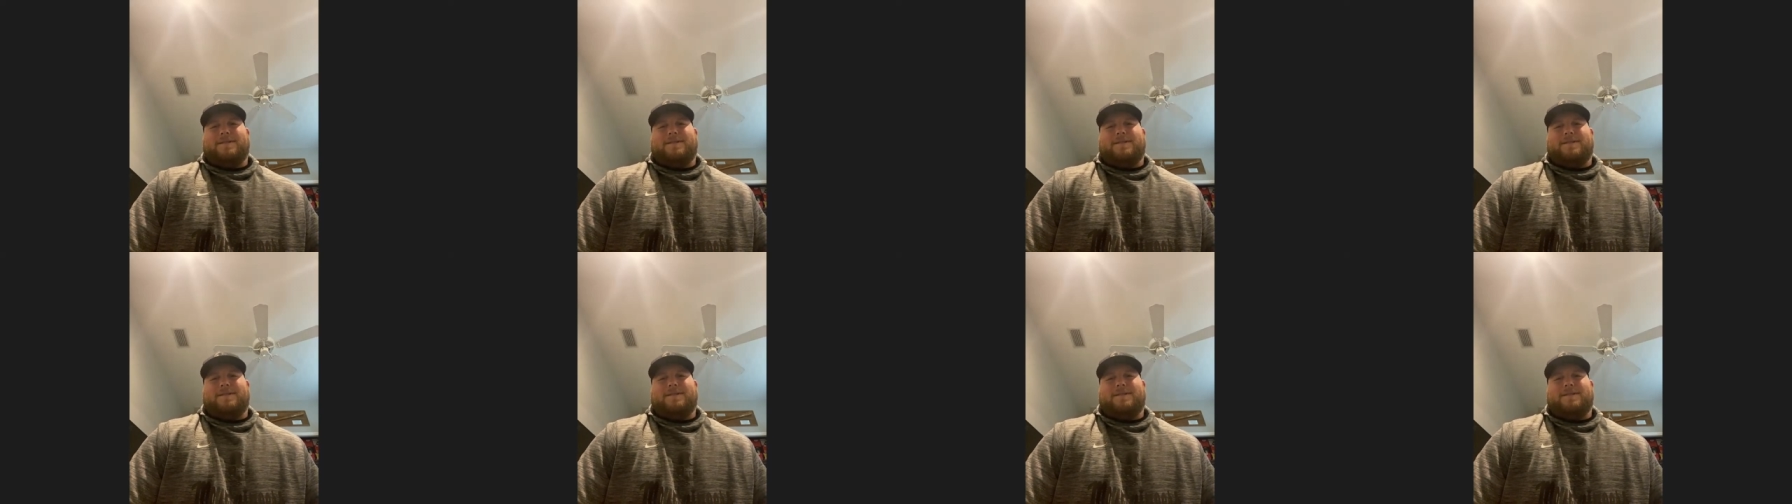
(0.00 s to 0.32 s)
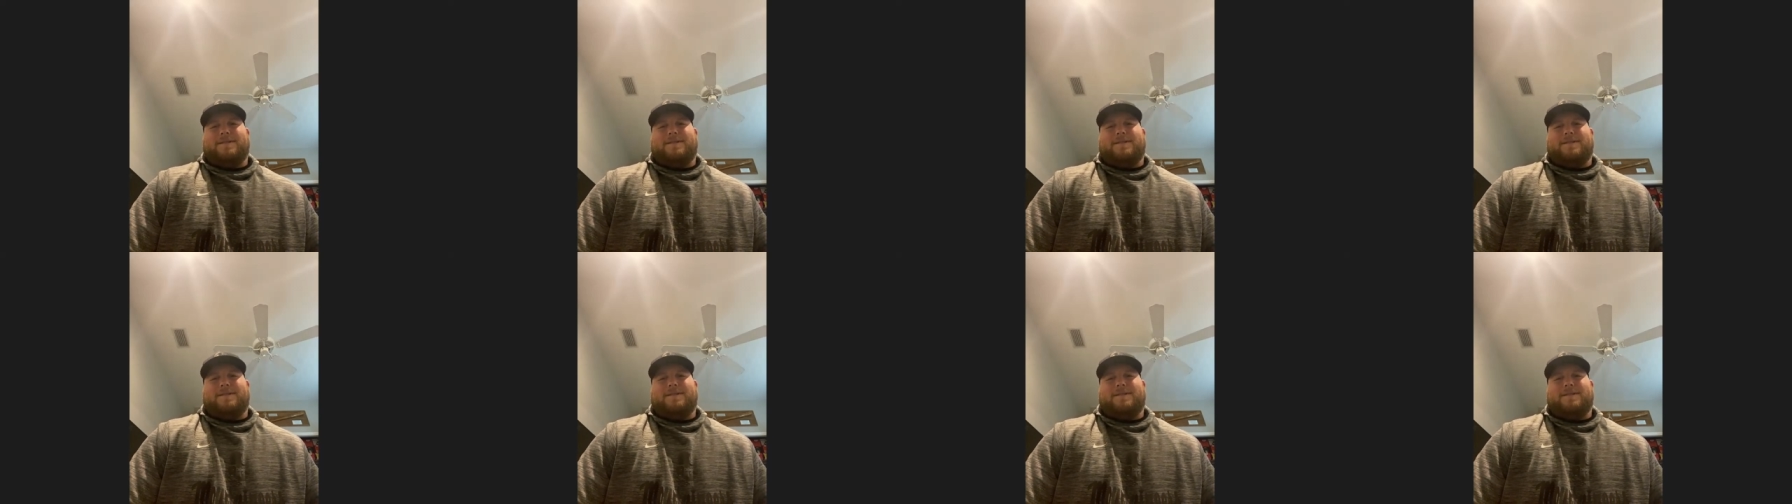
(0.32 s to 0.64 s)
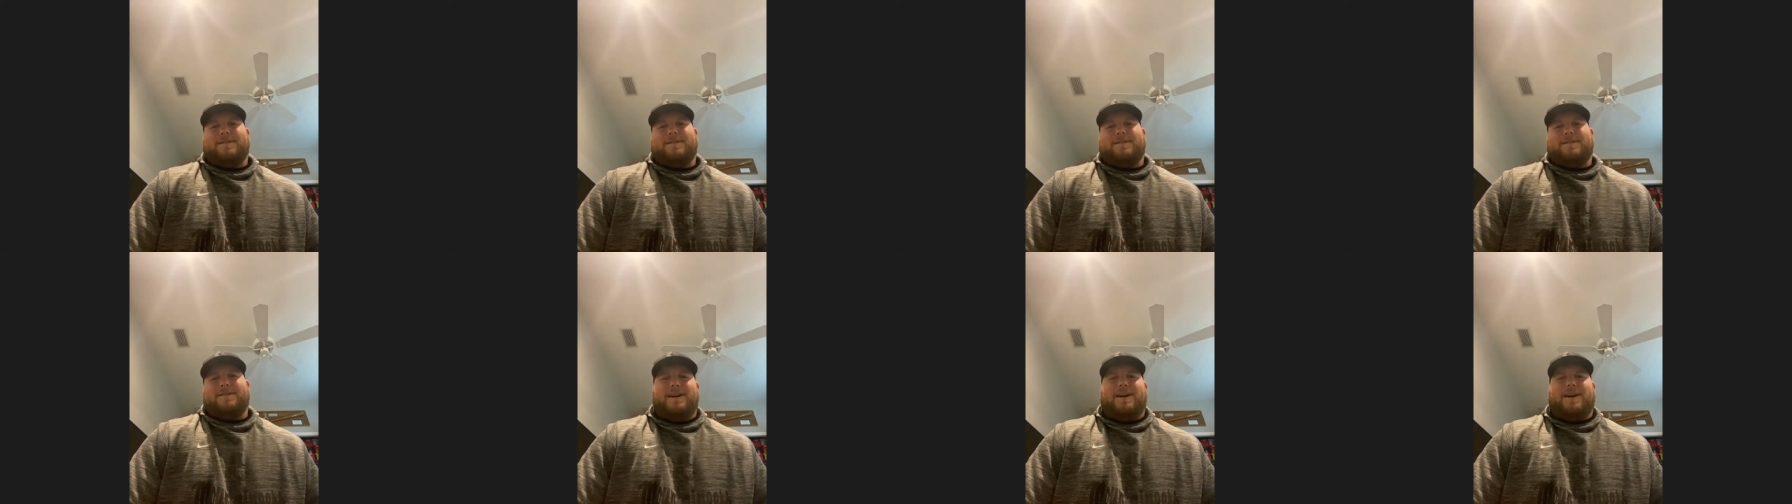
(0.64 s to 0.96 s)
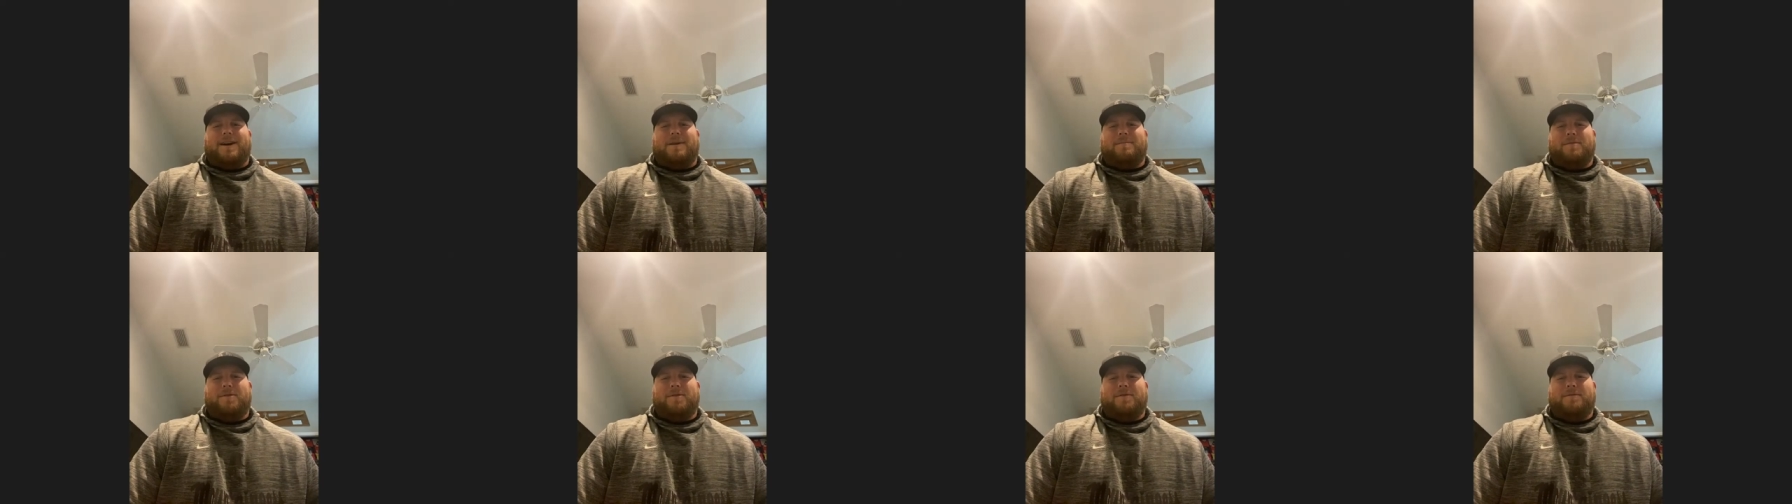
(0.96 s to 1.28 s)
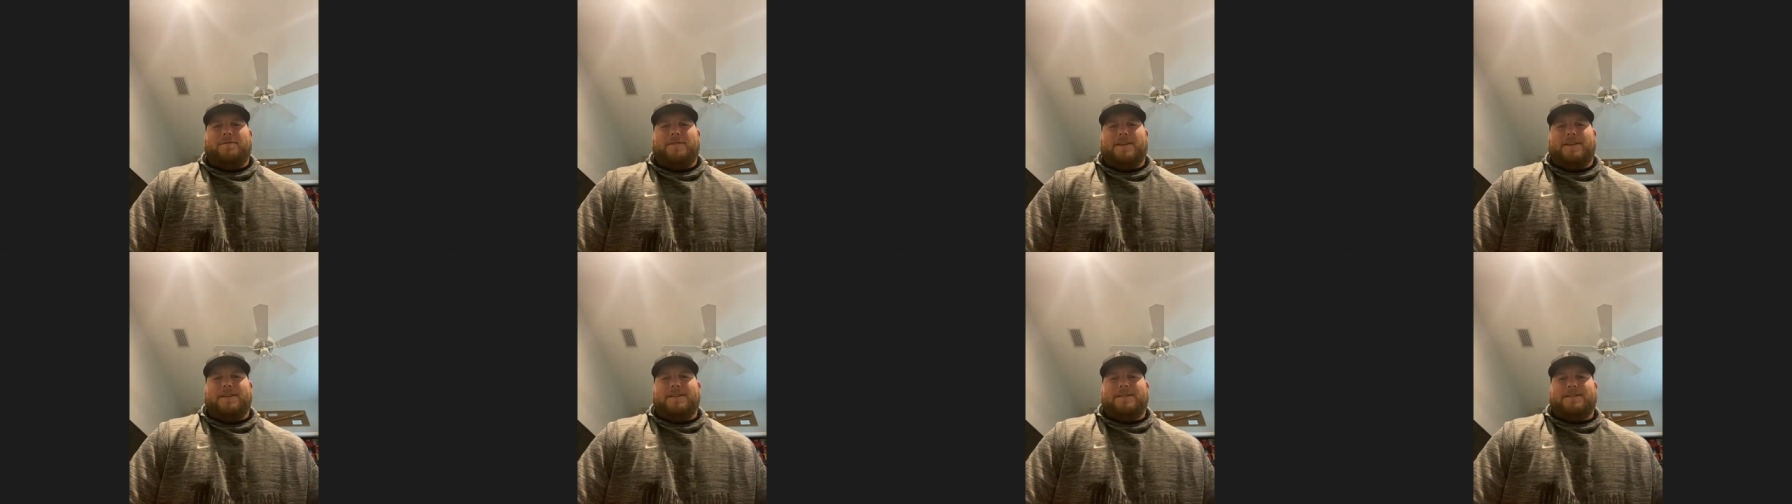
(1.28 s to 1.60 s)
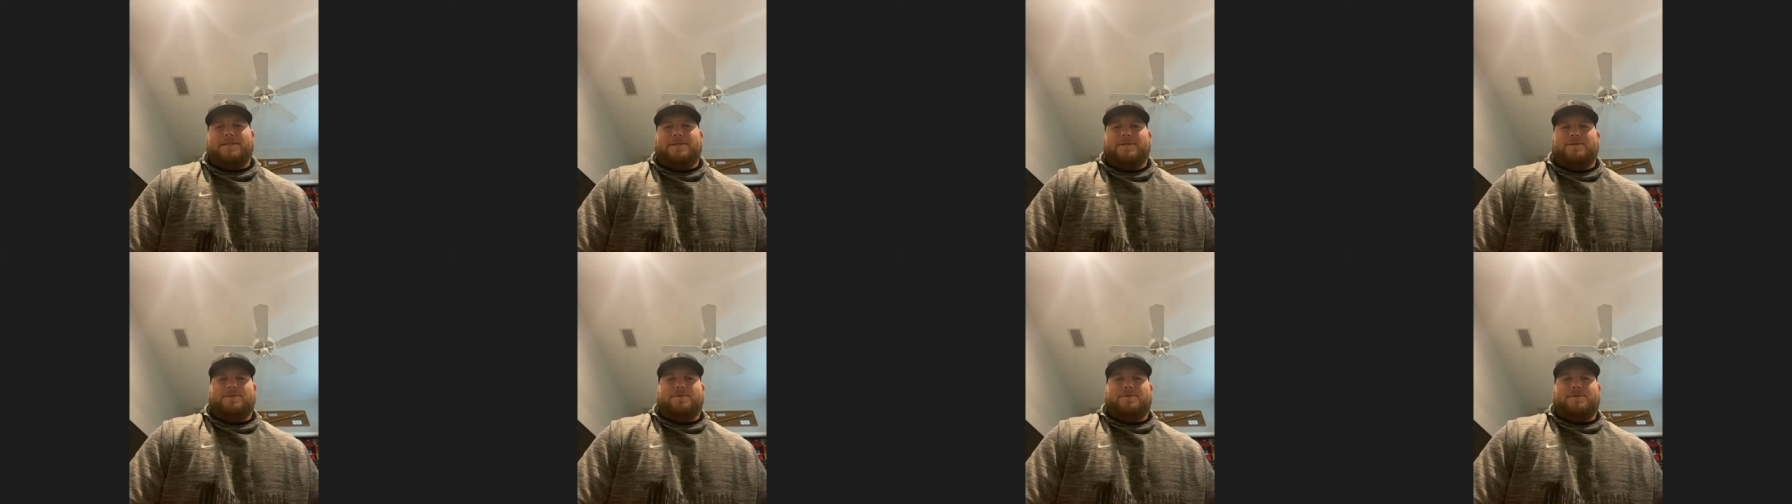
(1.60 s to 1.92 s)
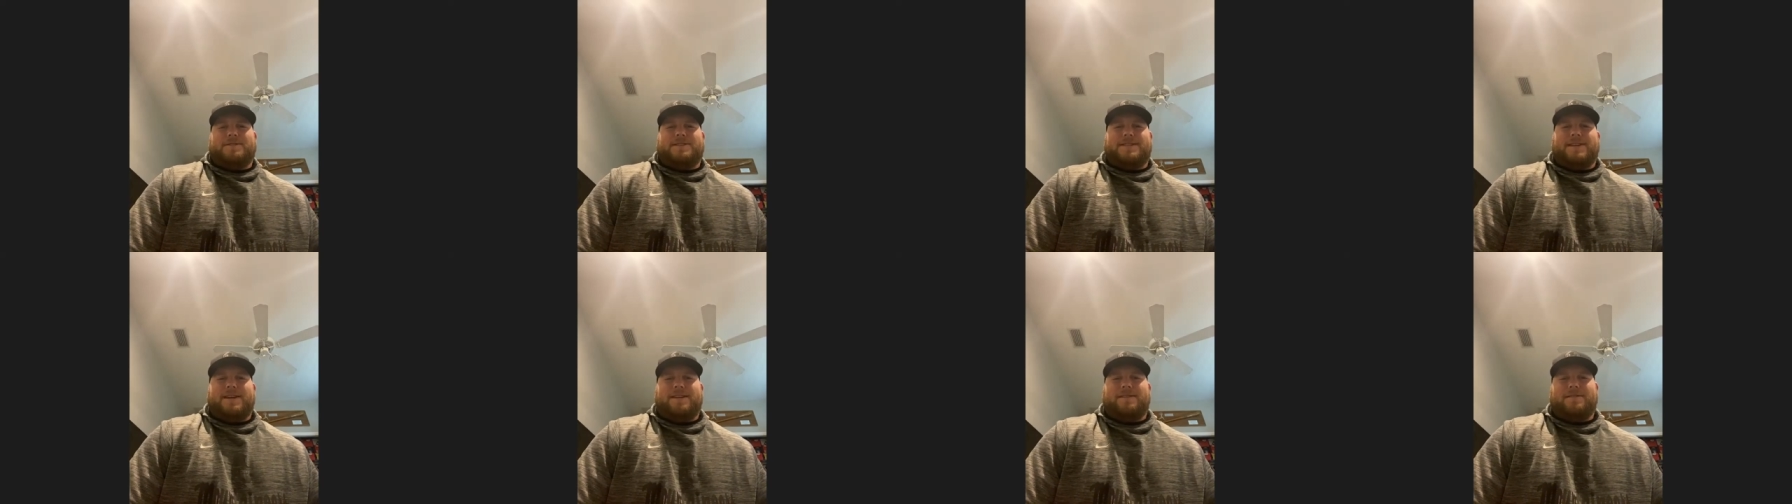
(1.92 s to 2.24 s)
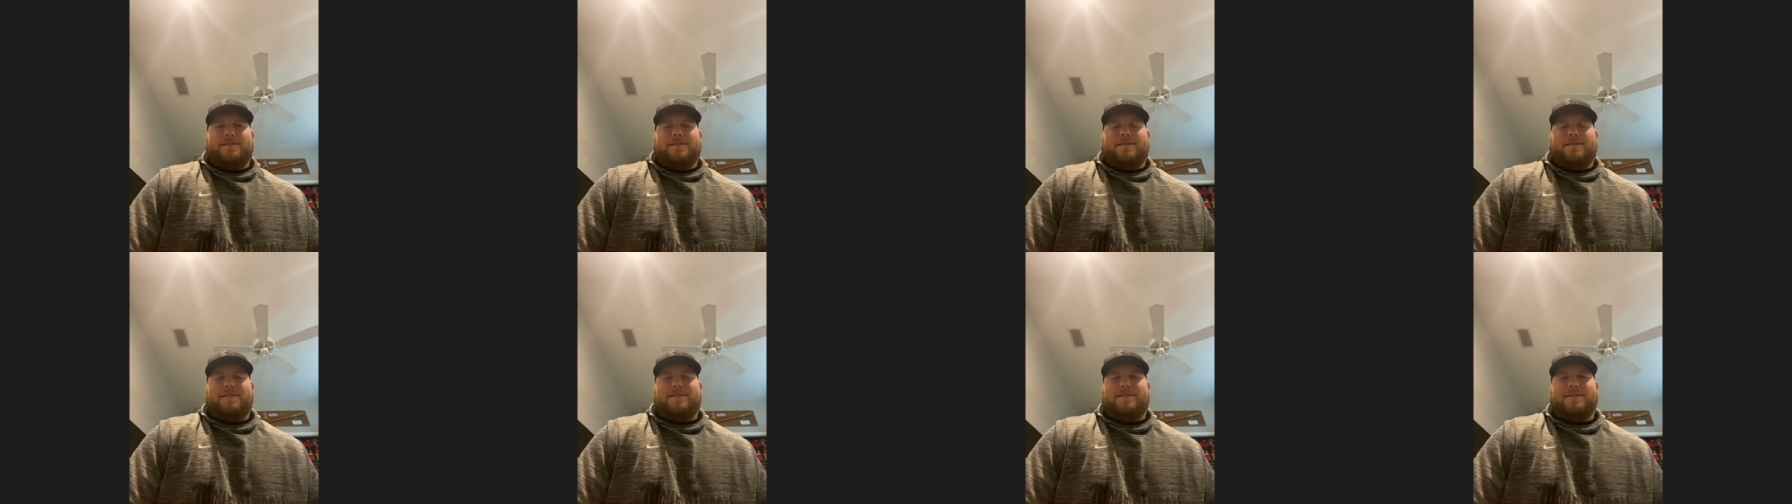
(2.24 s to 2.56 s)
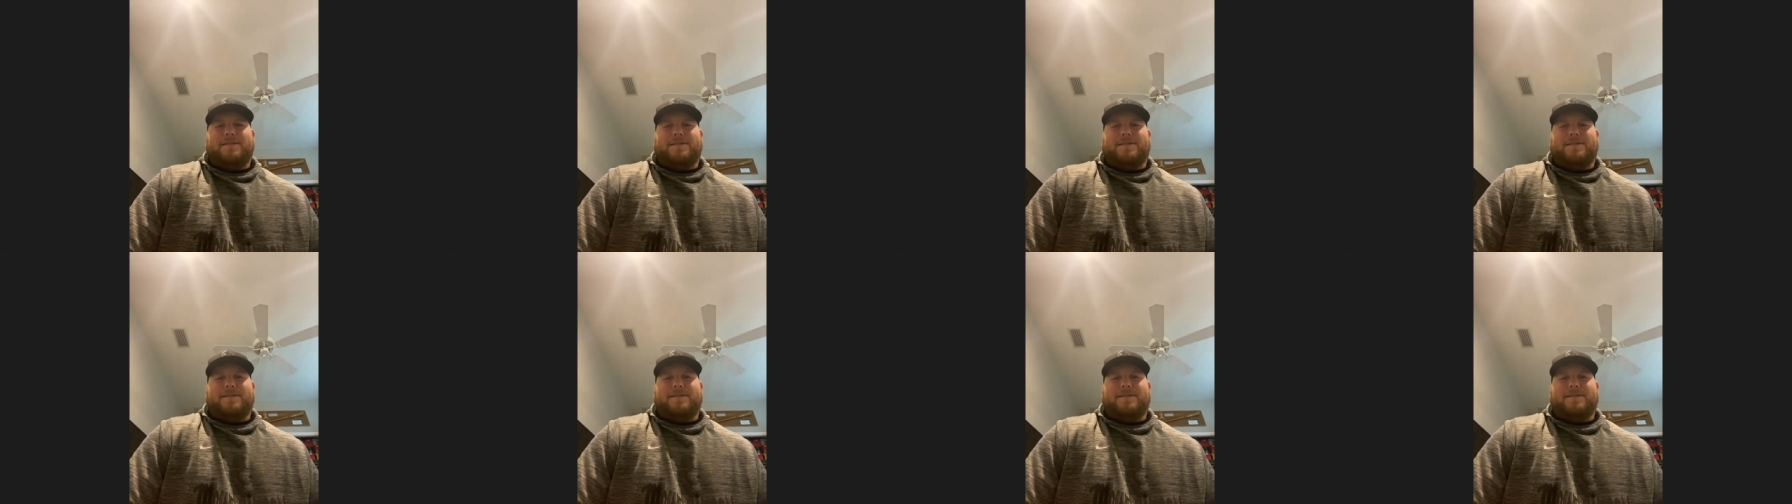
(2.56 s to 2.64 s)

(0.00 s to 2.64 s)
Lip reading: College, I moved into center